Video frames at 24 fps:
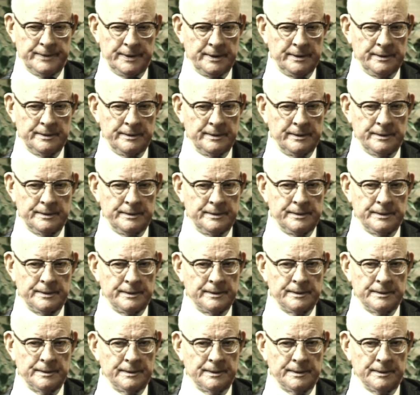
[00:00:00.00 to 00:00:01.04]
find that
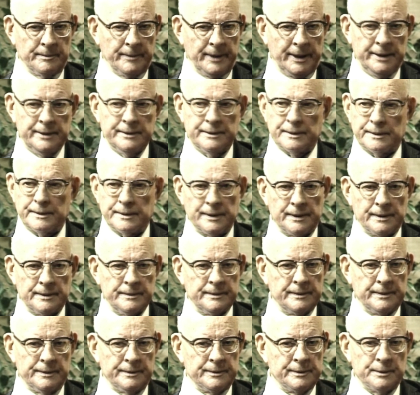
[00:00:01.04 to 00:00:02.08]
your bank
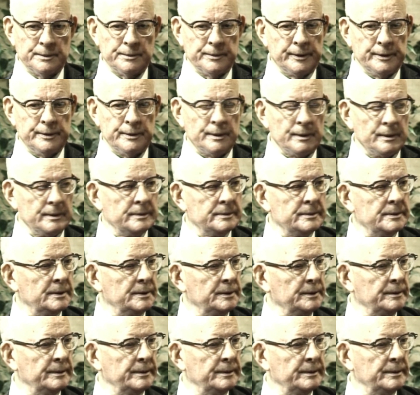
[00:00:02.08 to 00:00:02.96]
account is overdrawn.